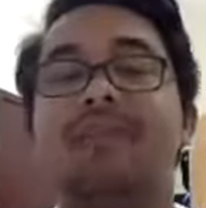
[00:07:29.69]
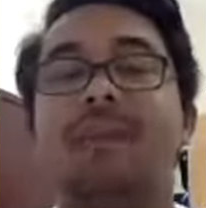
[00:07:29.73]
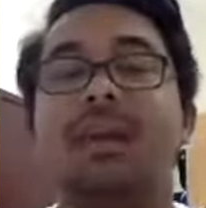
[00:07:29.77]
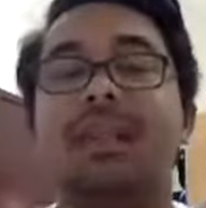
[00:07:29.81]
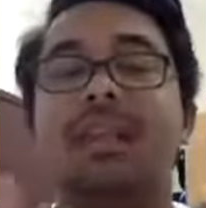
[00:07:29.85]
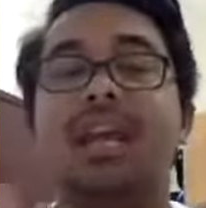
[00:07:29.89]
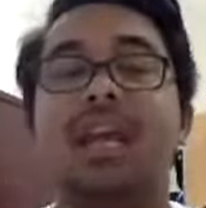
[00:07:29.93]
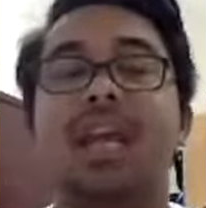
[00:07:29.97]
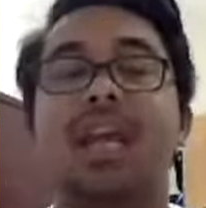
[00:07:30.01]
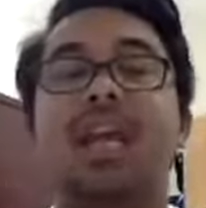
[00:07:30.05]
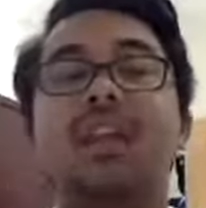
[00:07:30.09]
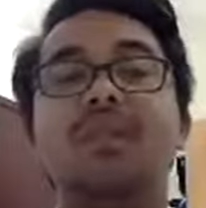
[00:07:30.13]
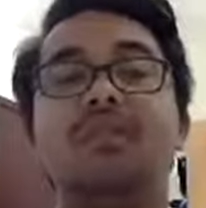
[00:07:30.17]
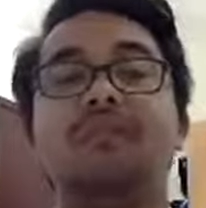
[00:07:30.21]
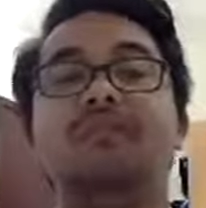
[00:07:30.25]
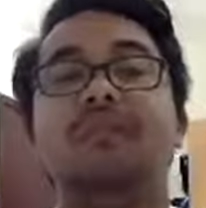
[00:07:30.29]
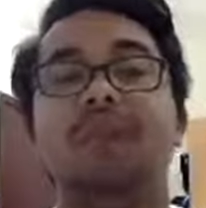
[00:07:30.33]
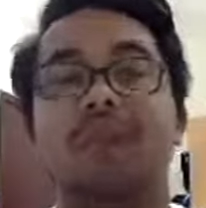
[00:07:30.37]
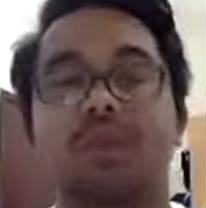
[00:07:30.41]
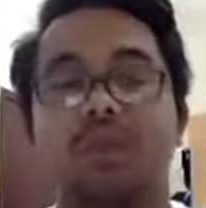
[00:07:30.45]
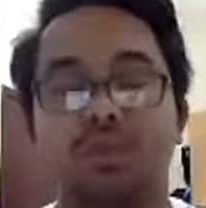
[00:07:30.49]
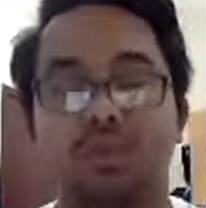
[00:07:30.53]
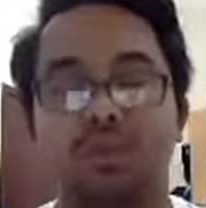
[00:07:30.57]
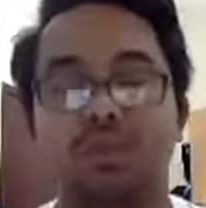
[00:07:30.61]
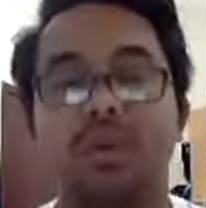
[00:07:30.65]
But in
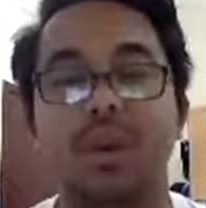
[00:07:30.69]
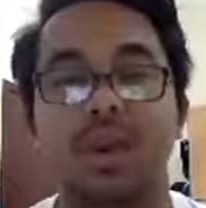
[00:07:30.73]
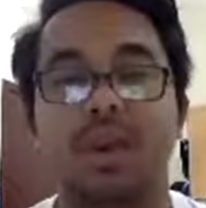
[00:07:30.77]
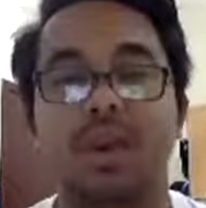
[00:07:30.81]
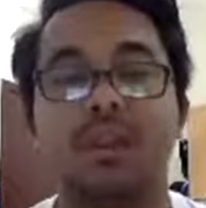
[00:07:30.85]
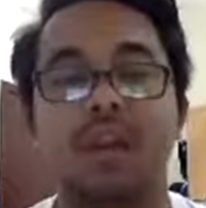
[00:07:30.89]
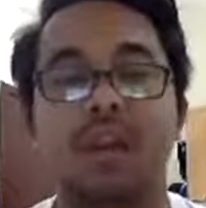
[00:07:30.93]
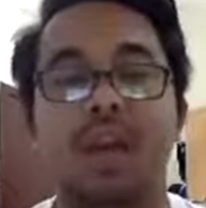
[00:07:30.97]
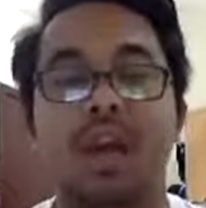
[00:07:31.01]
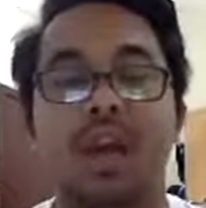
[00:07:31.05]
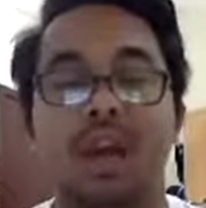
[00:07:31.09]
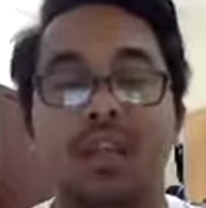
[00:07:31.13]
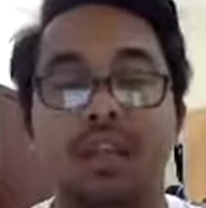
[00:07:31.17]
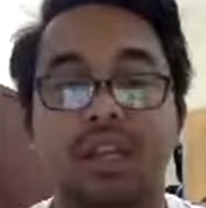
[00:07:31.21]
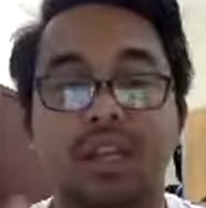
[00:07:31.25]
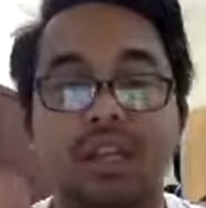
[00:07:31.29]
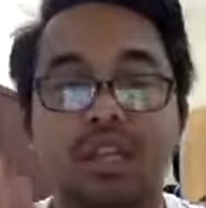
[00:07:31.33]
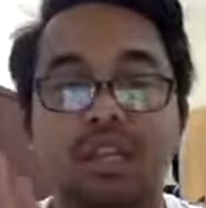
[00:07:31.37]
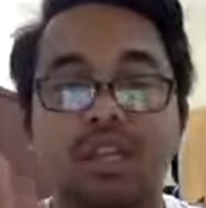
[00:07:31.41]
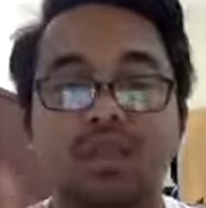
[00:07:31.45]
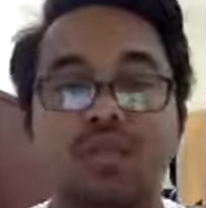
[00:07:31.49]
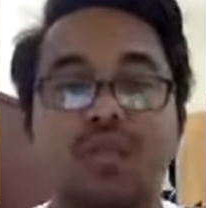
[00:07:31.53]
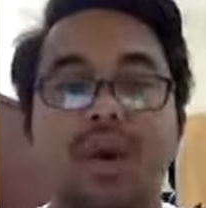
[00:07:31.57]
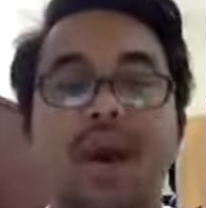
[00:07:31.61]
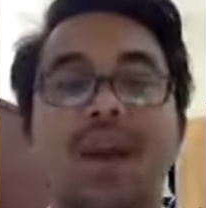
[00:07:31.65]
between,
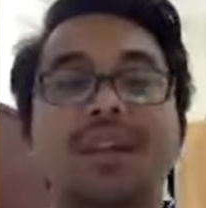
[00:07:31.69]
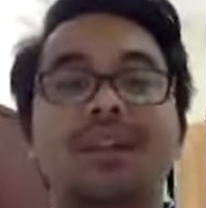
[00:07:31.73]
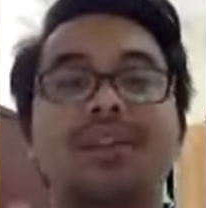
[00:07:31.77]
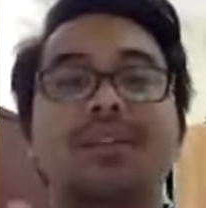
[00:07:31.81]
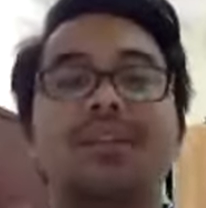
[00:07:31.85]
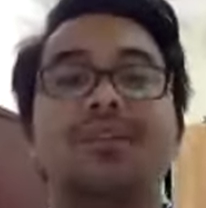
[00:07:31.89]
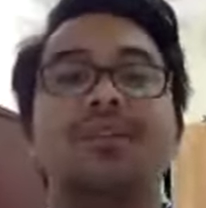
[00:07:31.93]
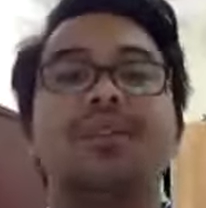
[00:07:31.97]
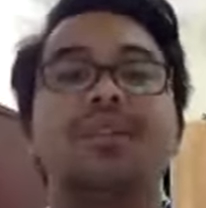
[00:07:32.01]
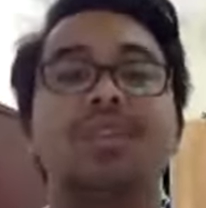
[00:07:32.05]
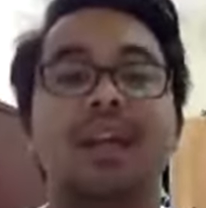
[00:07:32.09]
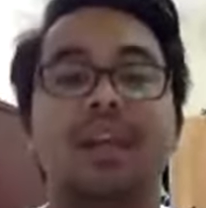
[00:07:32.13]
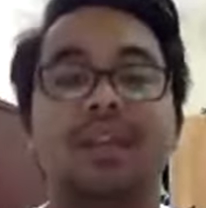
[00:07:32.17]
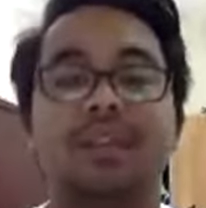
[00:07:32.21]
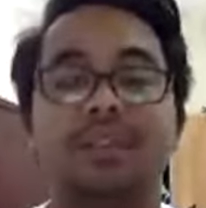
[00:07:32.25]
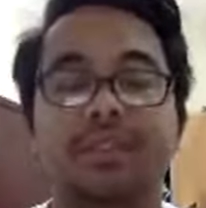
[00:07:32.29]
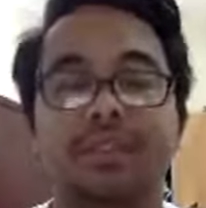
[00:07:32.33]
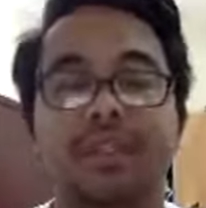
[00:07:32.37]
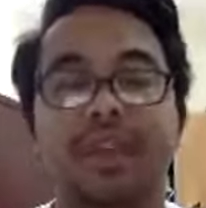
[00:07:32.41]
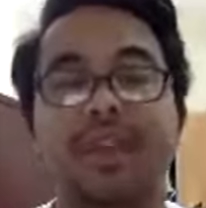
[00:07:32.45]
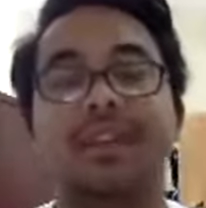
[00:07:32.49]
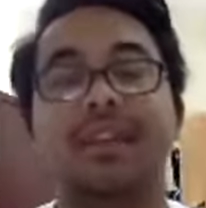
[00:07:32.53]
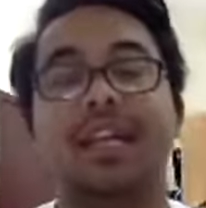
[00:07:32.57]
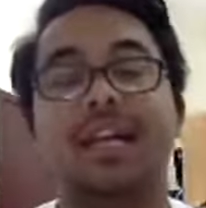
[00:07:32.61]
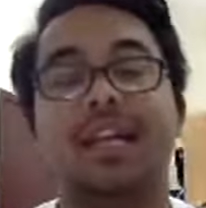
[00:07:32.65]
there's one crucial
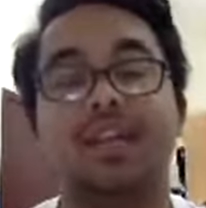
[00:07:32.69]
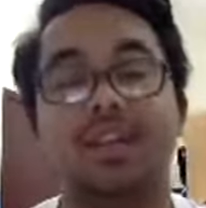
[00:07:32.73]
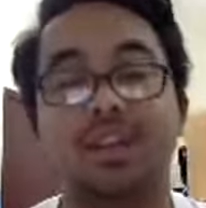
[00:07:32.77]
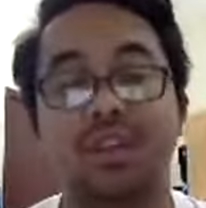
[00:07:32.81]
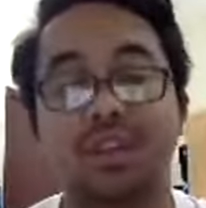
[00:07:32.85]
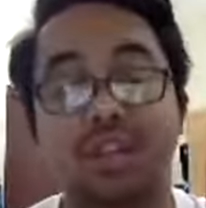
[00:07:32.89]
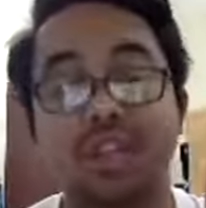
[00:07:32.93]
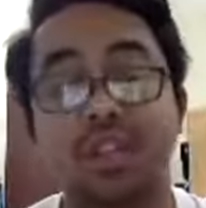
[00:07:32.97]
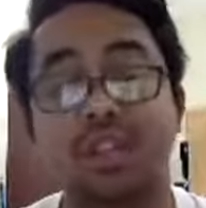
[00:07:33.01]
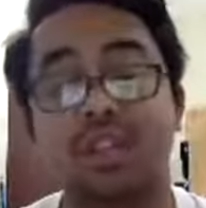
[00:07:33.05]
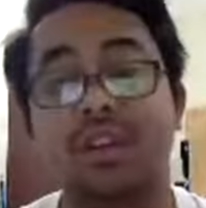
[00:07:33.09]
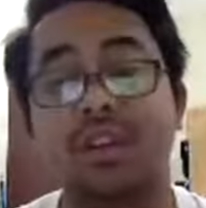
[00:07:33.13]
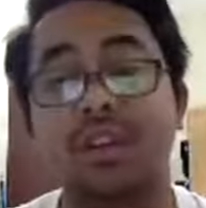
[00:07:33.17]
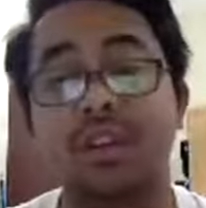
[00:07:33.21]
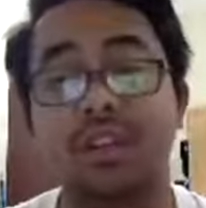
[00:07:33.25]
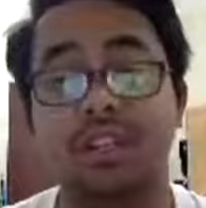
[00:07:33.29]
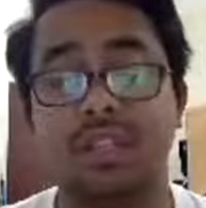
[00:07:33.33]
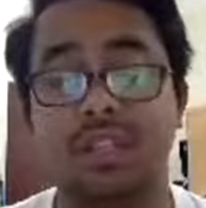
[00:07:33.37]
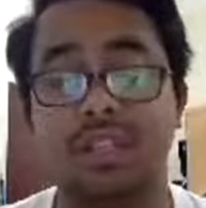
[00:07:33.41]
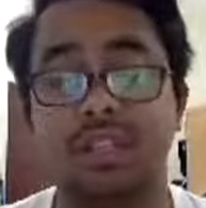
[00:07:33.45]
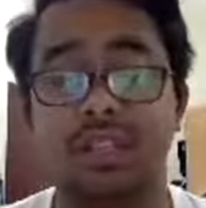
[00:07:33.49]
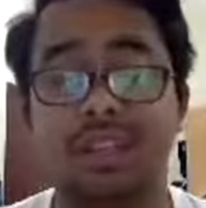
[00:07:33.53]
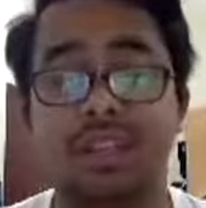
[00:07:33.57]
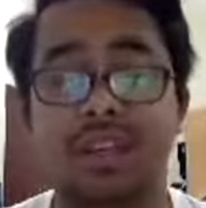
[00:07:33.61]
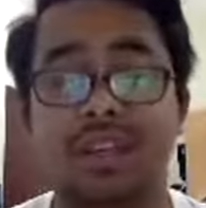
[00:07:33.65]
thing that you need to
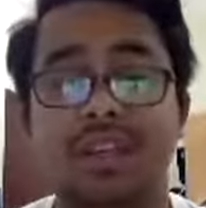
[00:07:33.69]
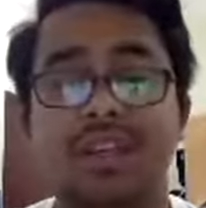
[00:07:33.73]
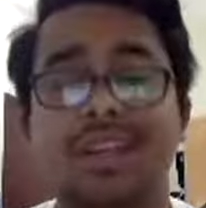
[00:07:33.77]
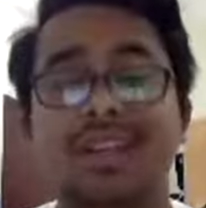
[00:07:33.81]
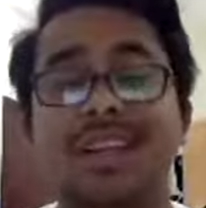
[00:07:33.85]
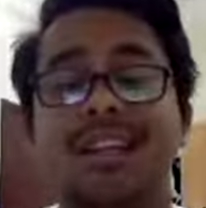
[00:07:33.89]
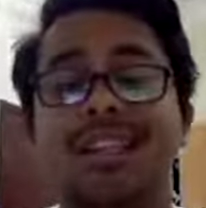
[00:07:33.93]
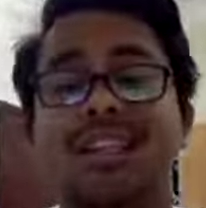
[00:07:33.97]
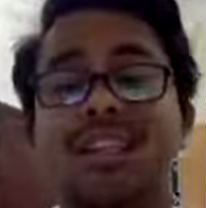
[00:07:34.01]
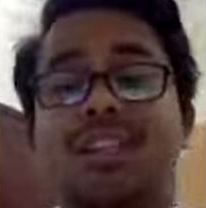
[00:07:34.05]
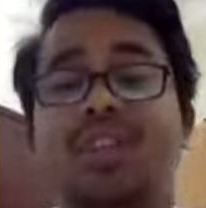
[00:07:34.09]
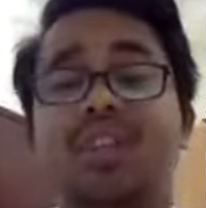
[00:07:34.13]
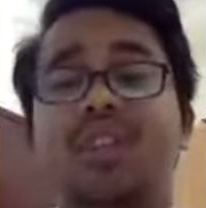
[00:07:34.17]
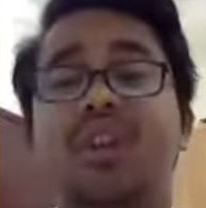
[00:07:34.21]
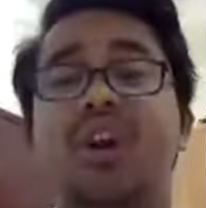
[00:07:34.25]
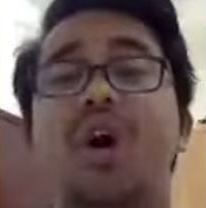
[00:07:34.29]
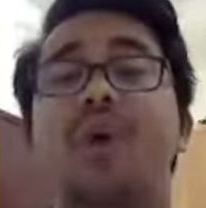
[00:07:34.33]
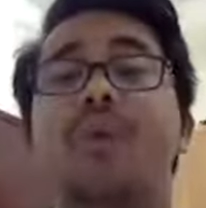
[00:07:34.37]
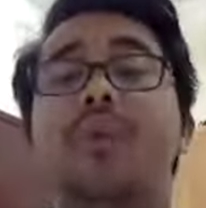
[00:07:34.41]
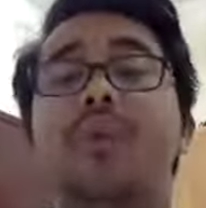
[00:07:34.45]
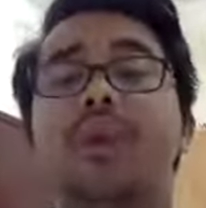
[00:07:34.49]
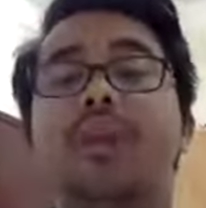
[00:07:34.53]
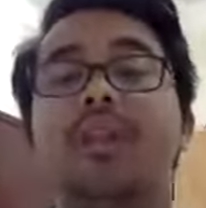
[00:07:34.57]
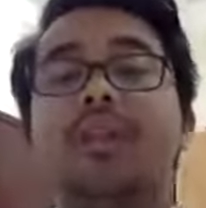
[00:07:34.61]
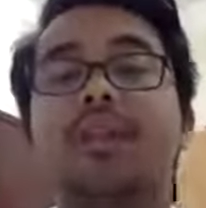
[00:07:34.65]
consider, and that's
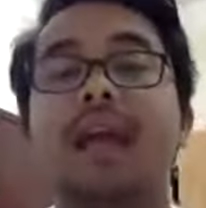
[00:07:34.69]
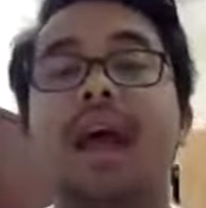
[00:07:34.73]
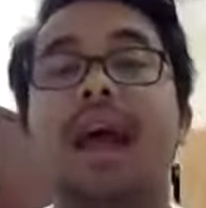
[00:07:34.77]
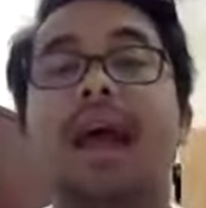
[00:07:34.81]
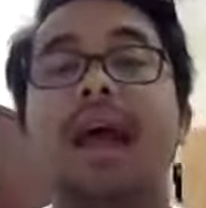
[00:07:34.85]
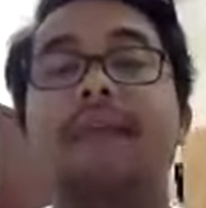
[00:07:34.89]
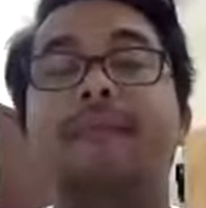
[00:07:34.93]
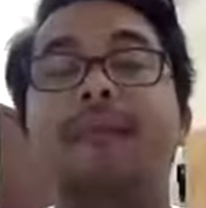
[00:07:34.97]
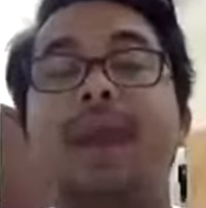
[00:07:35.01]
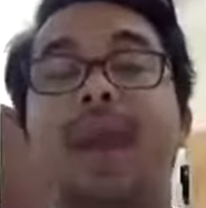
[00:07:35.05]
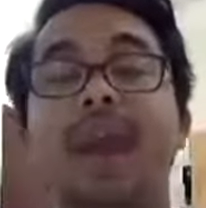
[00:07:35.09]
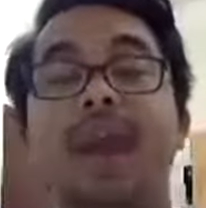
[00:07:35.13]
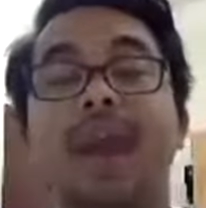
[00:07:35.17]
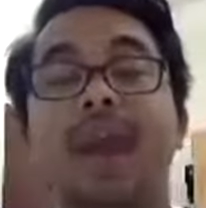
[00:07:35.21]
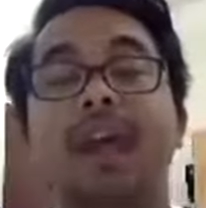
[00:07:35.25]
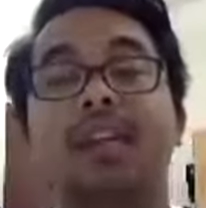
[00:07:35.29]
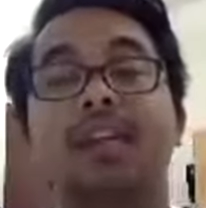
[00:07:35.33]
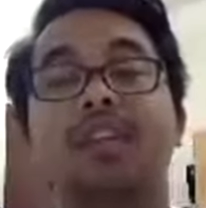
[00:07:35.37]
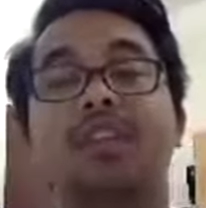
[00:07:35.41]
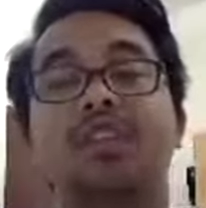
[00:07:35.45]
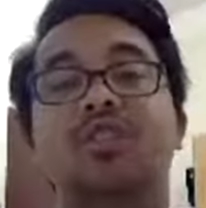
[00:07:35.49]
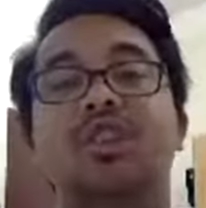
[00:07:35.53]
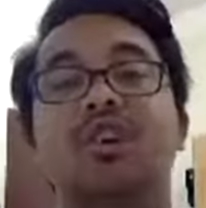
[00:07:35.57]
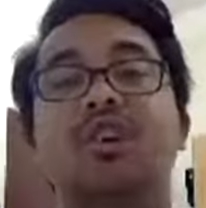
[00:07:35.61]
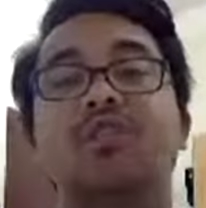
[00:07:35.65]
growing time, and
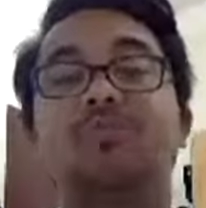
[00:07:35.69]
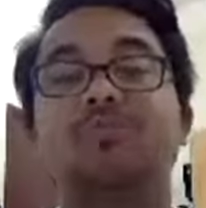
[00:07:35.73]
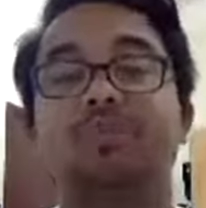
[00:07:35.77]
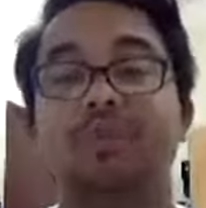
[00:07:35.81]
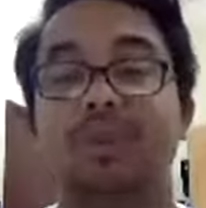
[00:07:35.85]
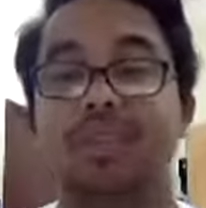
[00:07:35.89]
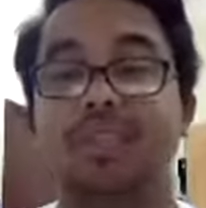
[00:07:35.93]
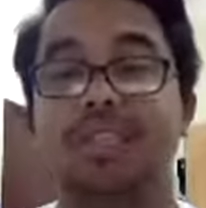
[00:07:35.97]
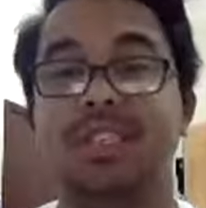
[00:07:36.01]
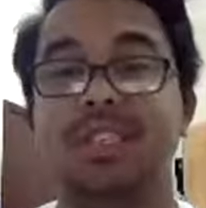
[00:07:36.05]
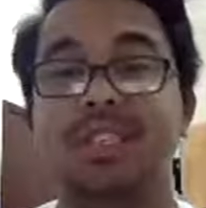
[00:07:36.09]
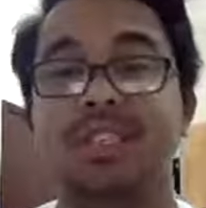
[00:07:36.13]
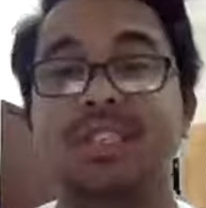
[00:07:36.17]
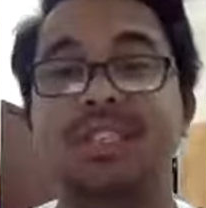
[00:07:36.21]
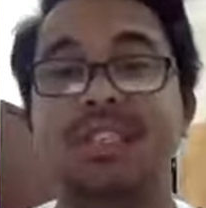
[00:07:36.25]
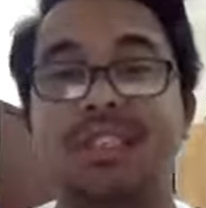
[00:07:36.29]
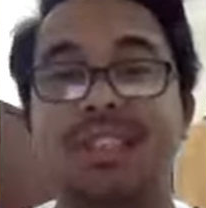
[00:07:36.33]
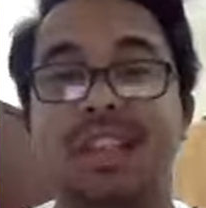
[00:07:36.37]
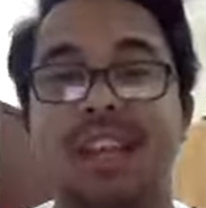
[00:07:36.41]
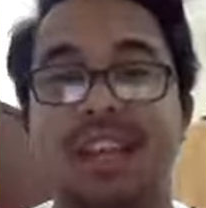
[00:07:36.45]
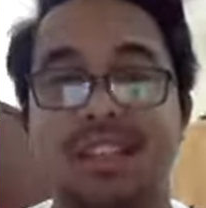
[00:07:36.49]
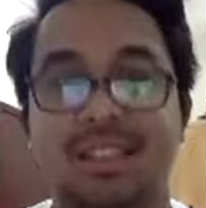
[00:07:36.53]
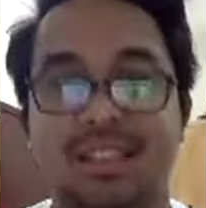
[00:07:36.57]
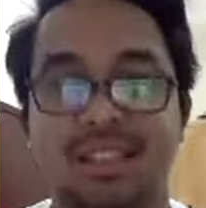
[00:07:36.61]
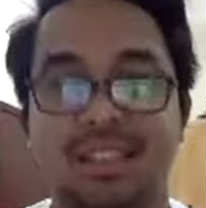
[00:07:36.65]
it's called
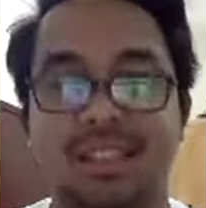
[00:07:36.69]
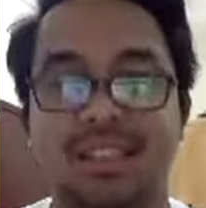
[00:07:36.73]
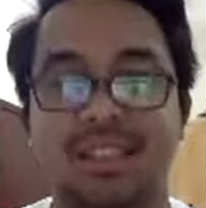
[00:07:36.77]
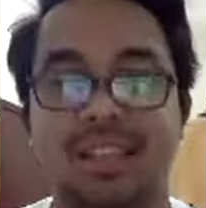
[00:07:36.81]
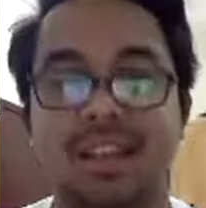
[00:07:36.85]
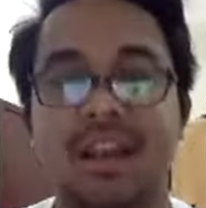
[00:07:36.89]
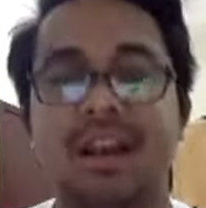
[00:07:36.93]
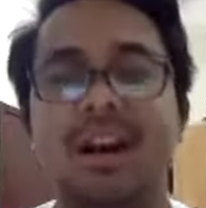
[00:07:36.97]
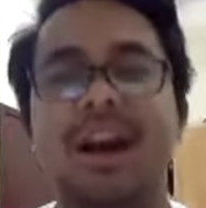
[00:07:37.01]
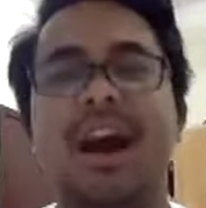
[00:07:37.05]
persistence.